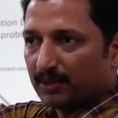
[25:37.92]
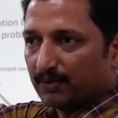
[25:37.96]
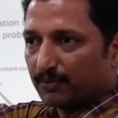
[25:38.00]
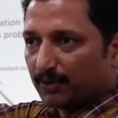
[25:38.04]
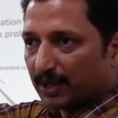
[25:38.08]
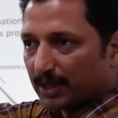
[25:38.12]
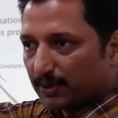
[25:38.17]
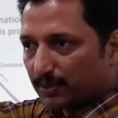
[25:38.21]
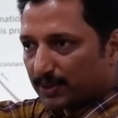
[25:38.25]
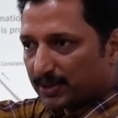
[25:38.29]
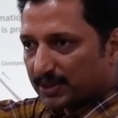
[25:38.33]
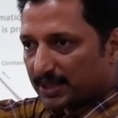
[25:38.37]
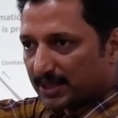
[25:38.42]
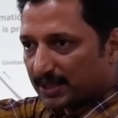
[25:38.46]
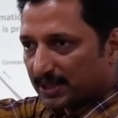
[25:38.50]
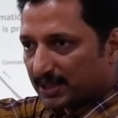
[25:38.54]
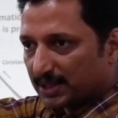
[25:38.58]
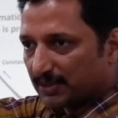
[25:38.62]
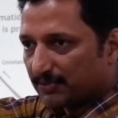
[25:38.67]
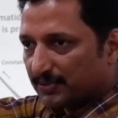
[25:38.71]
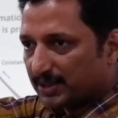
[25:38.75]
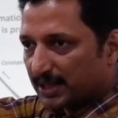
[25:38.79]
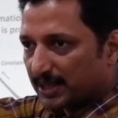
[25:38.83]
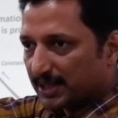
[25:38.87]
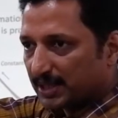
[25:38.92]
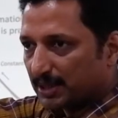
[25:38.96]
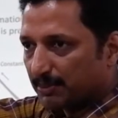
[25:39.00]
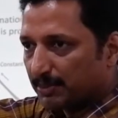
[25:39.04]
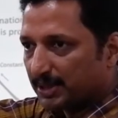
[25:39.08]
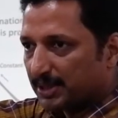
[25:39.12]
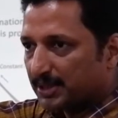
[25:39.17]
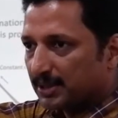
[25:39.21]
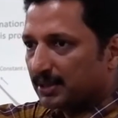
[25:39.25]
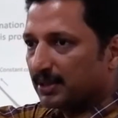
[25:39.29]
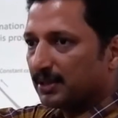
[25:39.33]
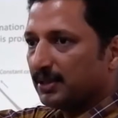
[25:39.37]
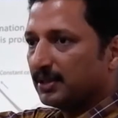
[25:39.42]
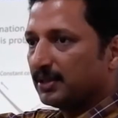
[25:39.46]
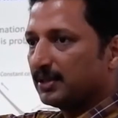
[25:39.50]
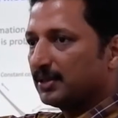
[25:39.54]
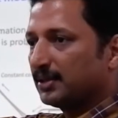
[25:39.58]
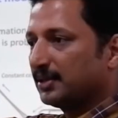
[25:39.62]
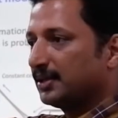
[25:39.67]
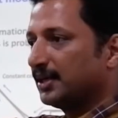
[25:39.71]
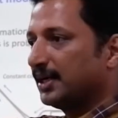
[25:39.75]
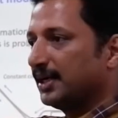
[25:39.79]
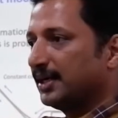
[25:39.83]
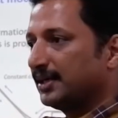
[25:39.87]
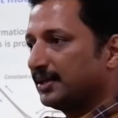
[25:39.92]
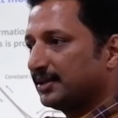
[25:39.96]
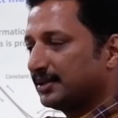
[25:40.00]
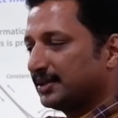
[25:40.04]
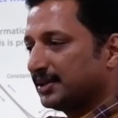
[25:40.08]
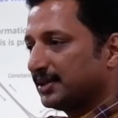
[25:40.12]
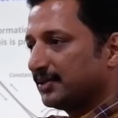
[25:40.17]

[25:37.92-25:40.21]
frequency shifts a little bit, and